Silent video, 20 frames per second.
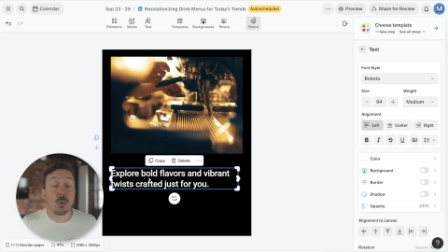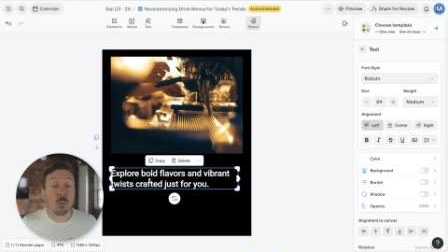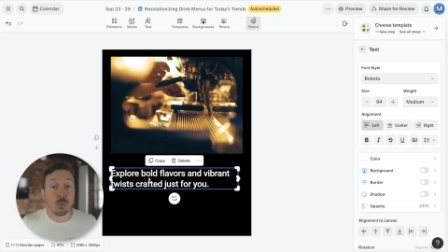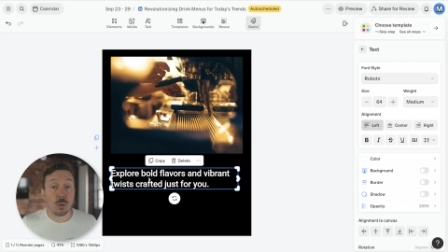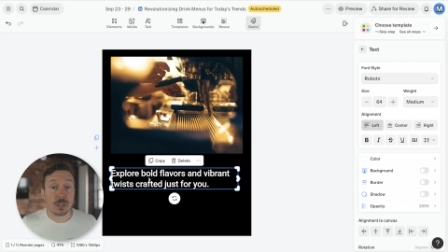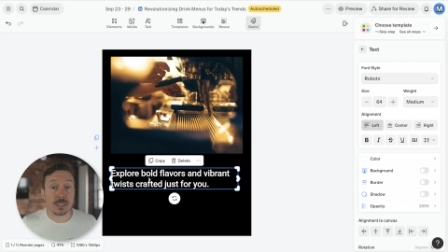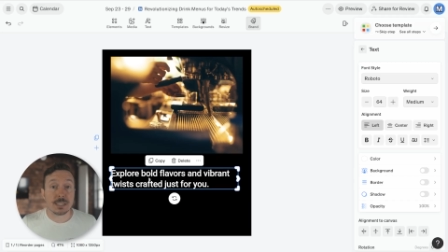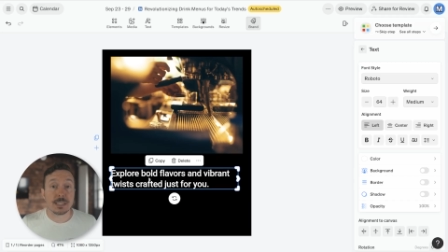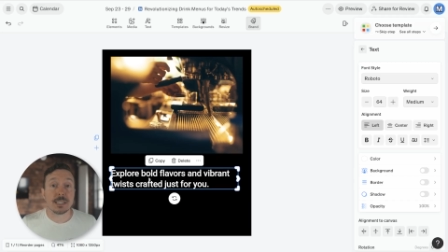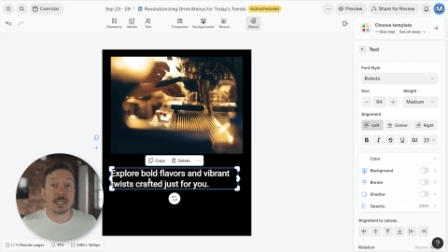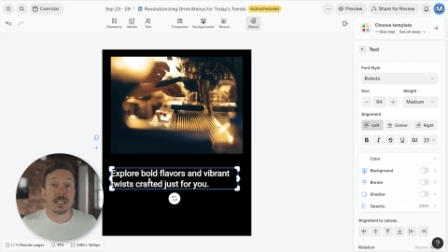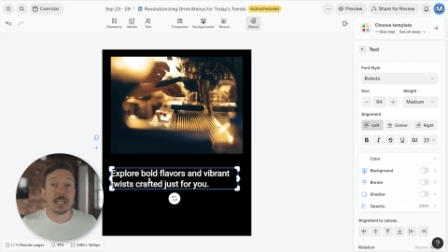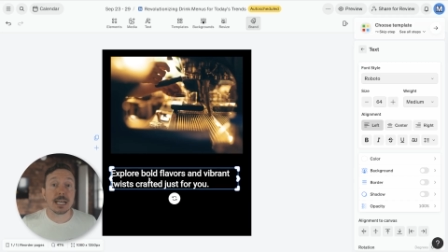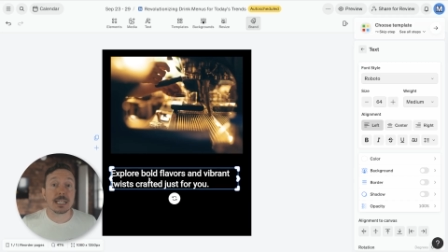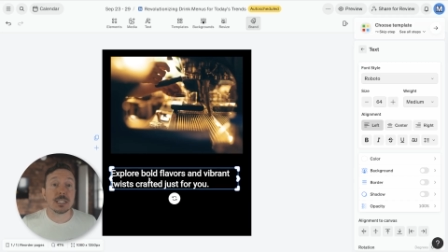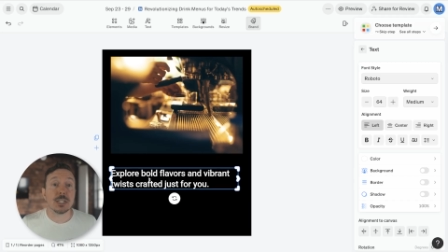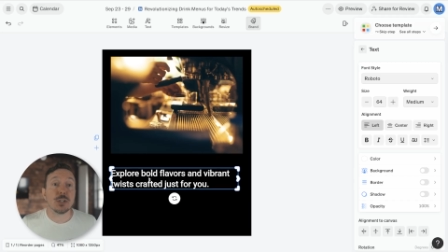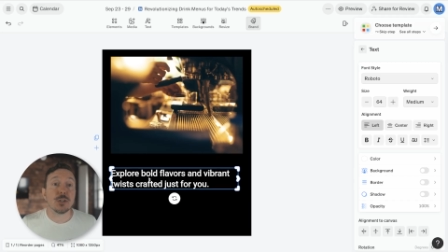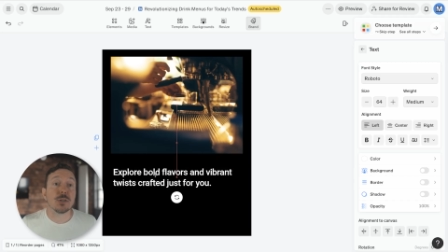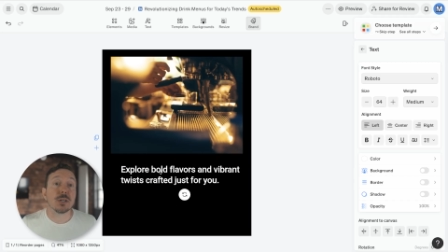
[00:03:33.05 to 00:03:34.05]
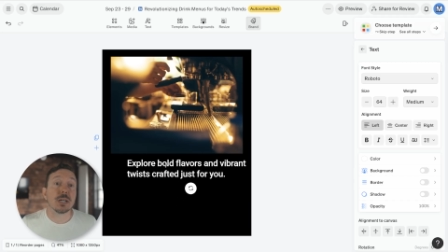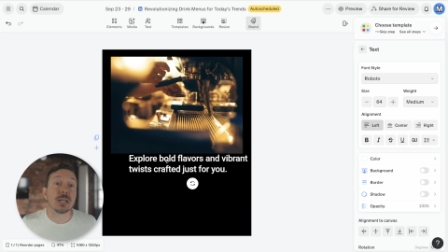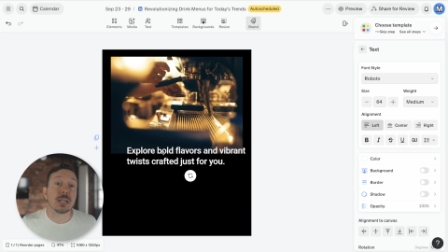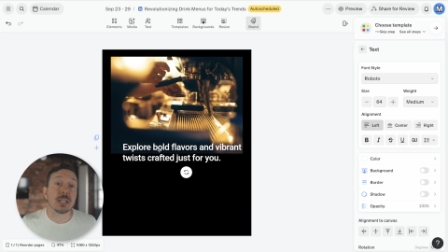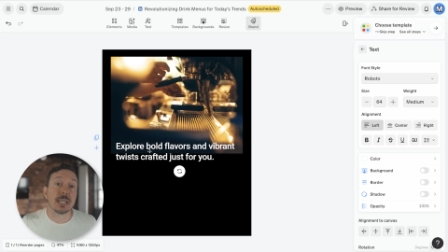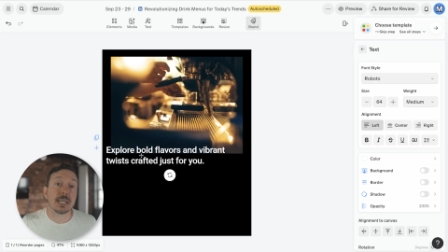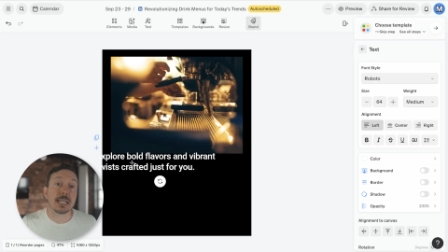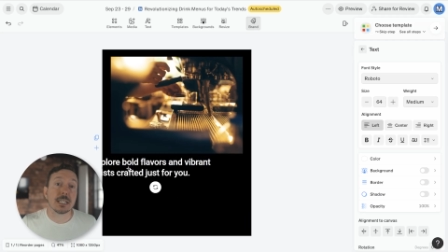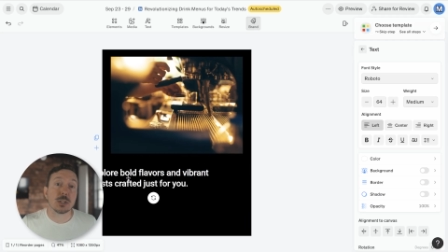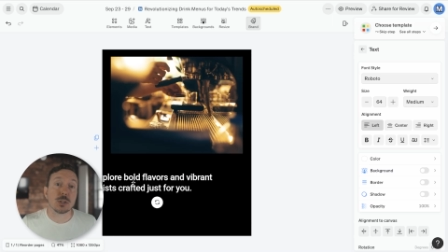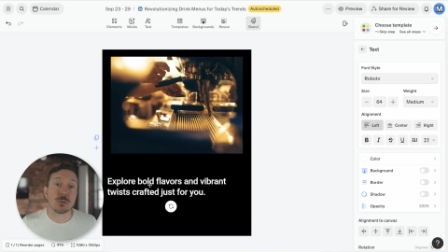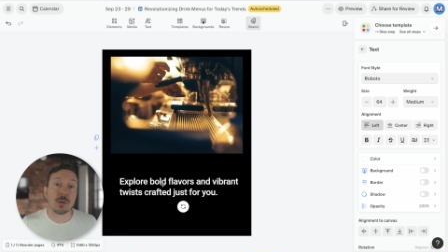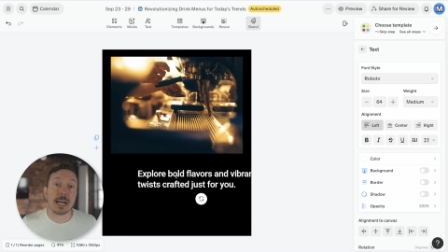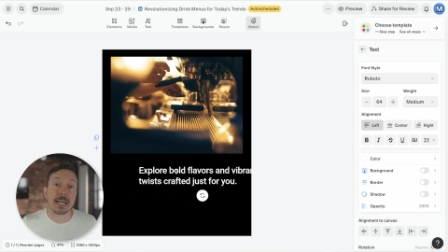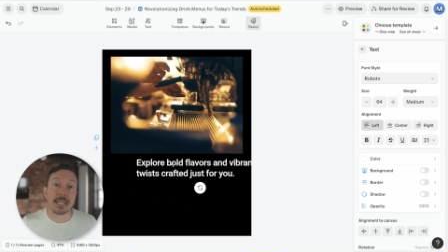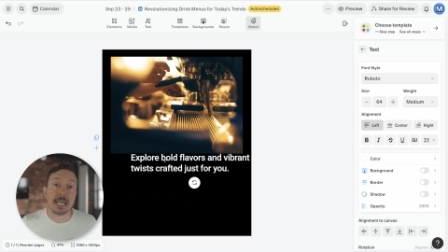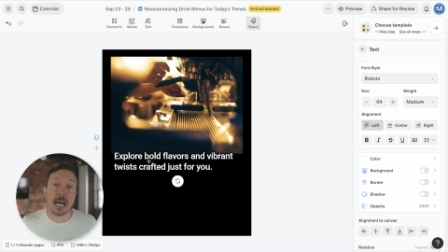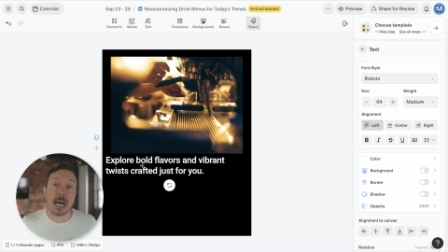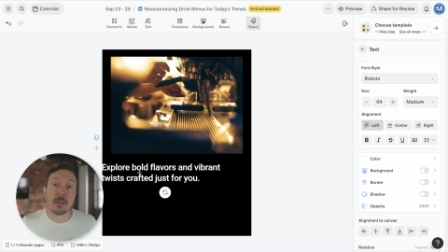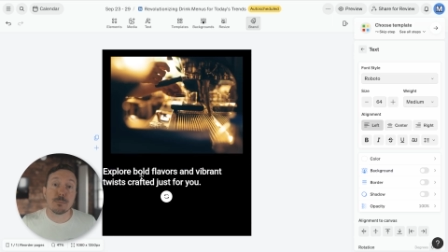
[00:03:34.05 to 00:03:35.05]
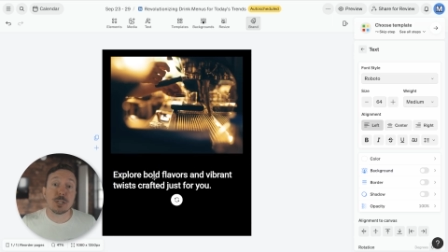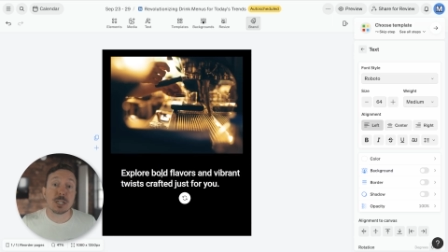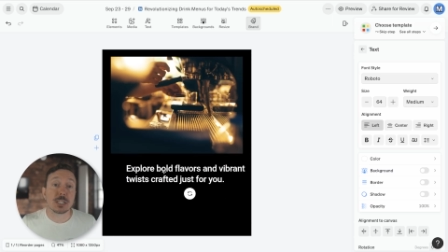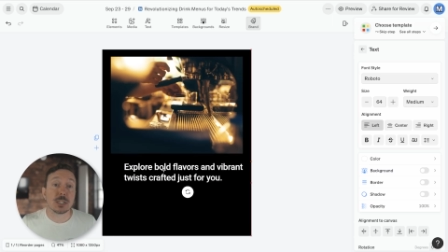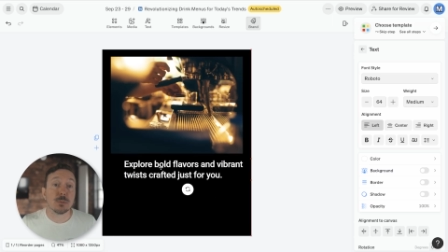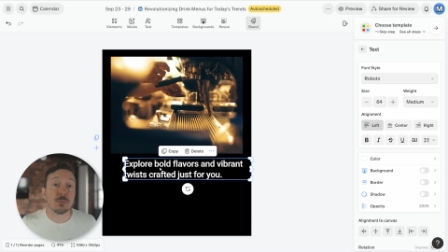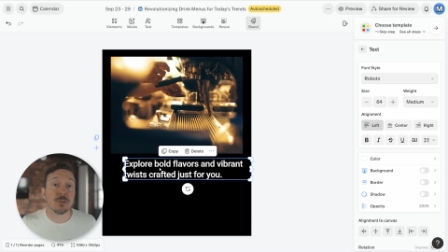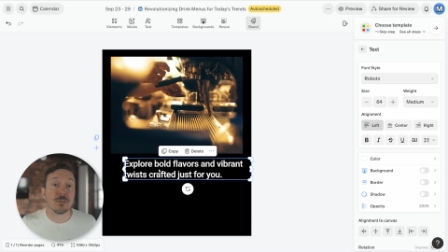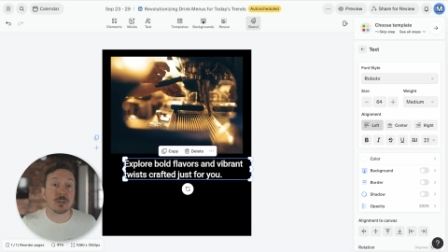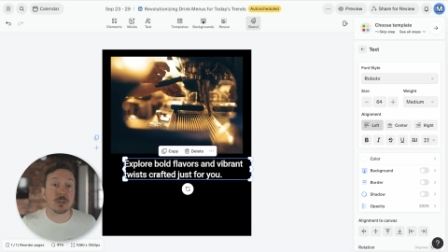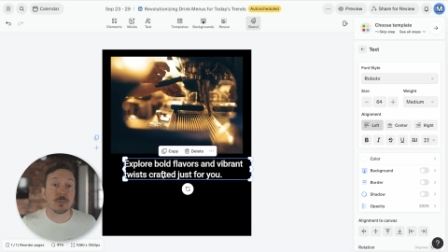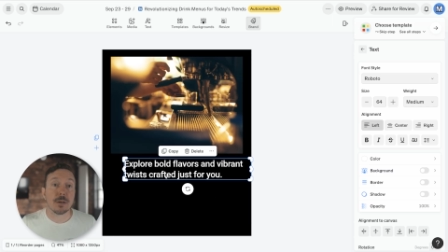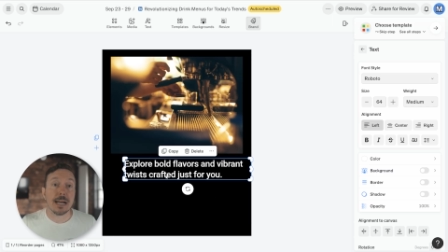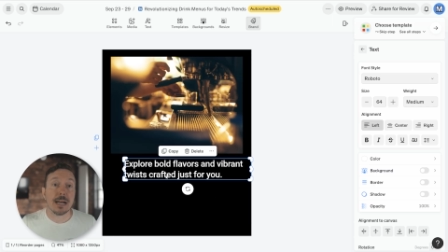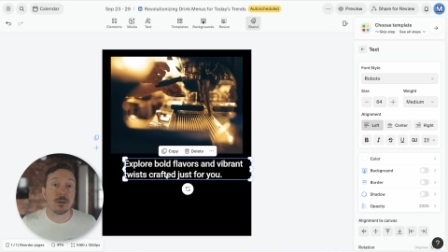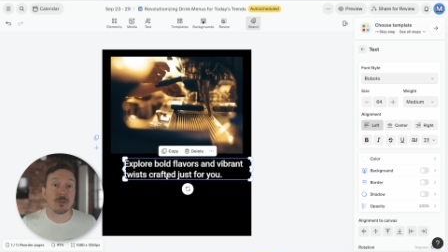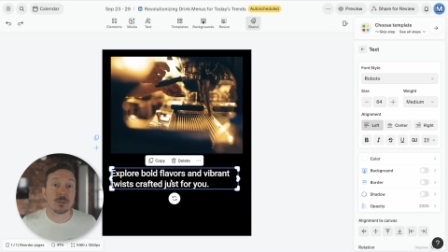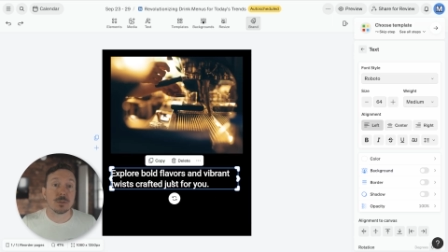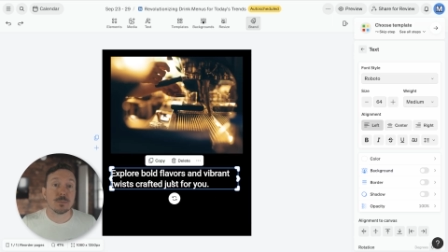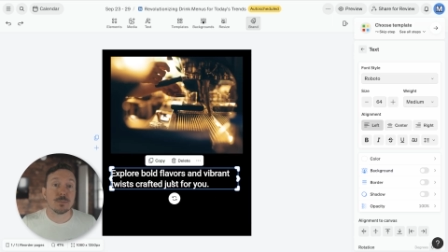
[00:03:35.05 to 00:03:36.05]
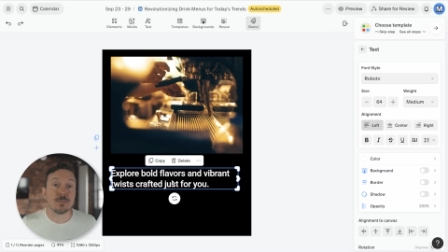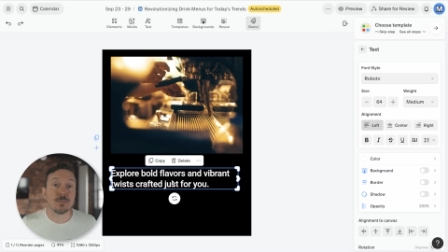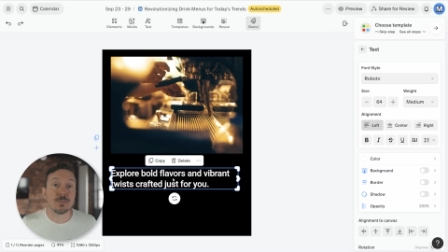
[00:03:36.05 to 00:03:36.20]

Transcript: Once selected, you can click and drag the object to move it around.